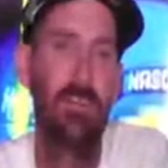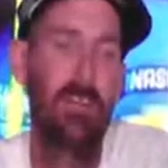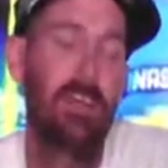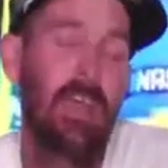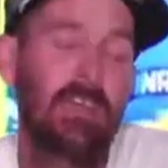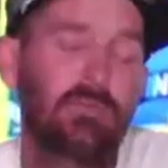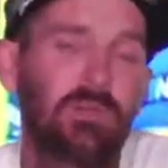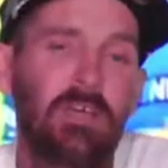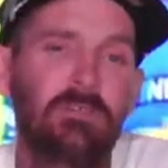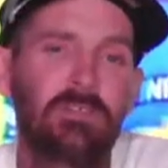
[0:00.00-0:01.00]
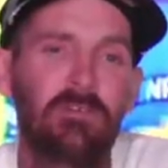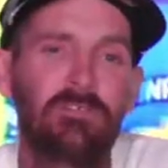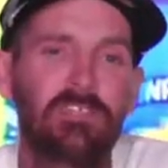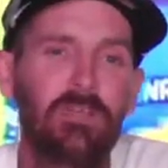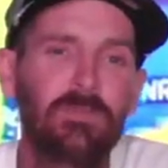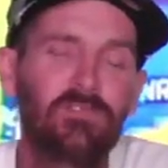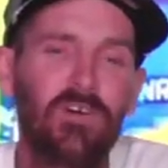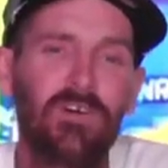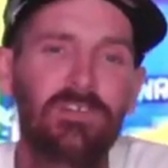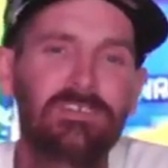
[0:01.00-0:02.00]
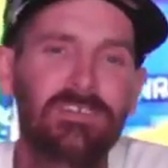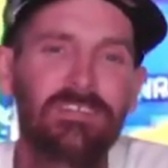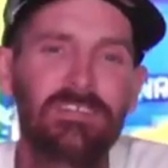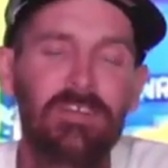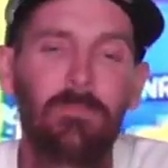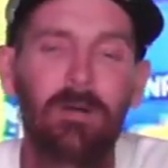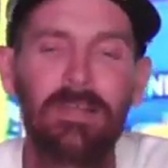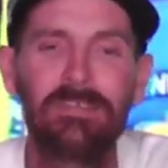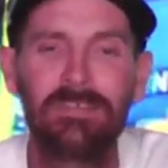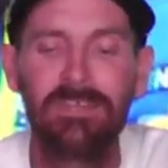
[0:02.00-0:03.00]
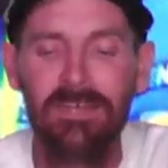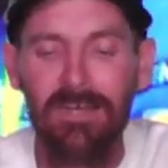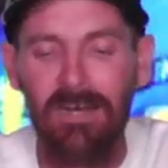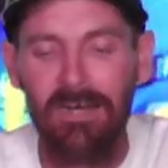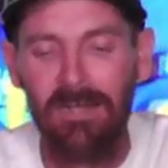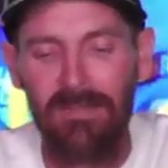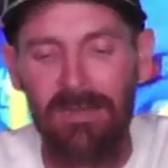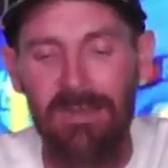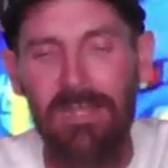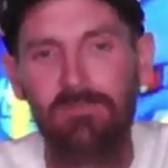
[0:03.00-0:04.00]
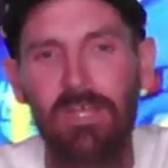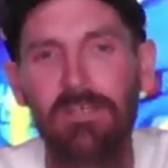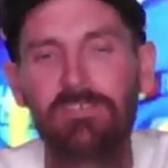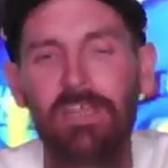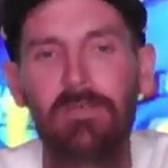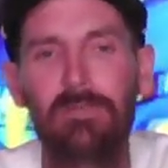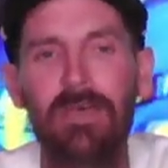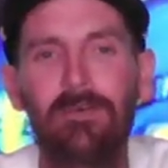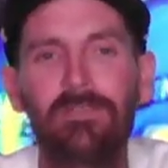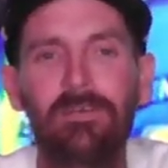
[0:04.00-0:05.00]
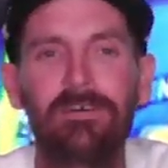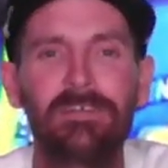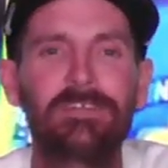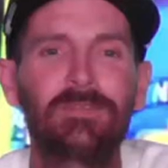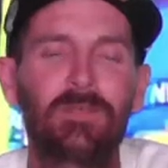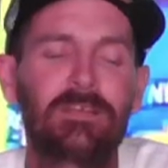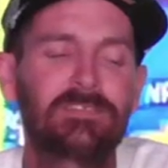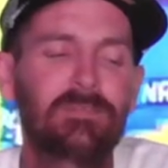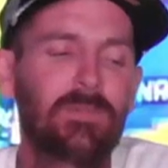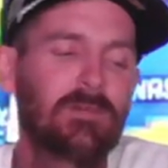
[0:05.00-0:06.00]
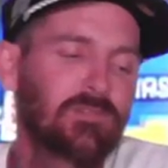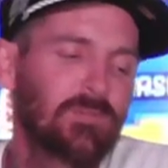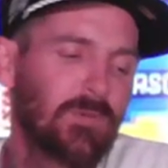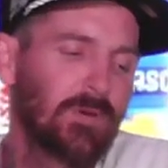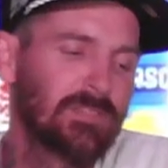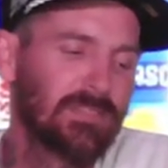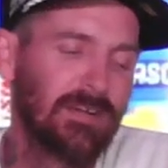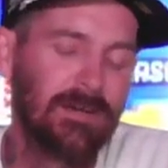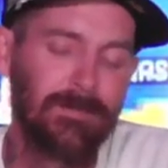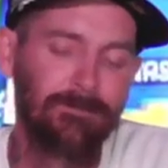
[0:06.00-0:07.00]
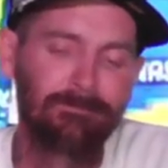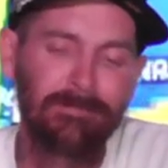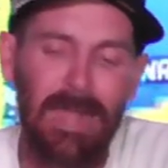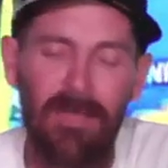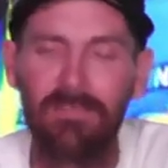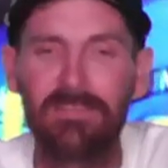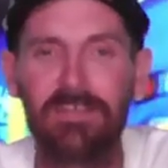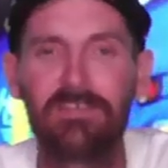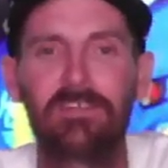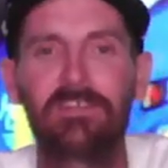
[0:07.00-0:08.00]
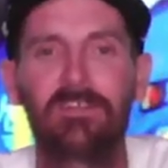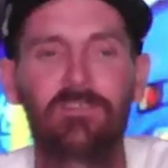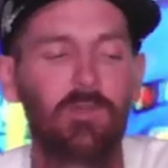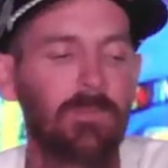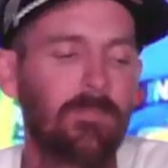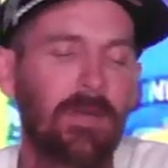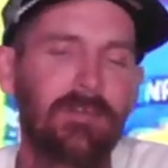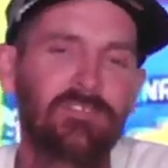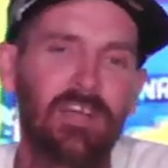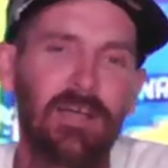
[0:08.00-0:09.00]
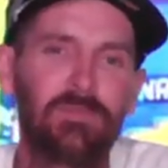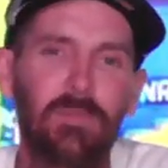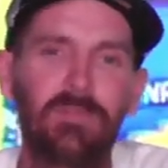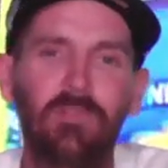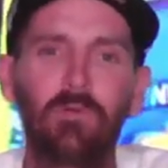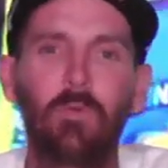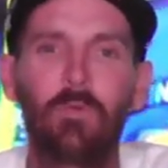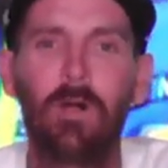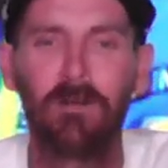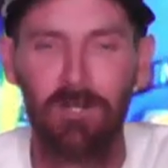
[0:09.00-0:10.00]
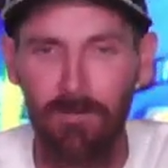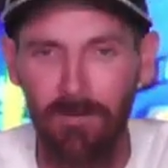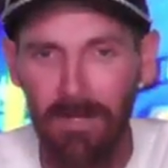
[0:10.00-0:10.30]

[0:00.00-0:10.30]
as we go as ownership as far as, branding. That name change came out, Legacy Motorsports. I think they could have done a little bit better job, something a little more marketable.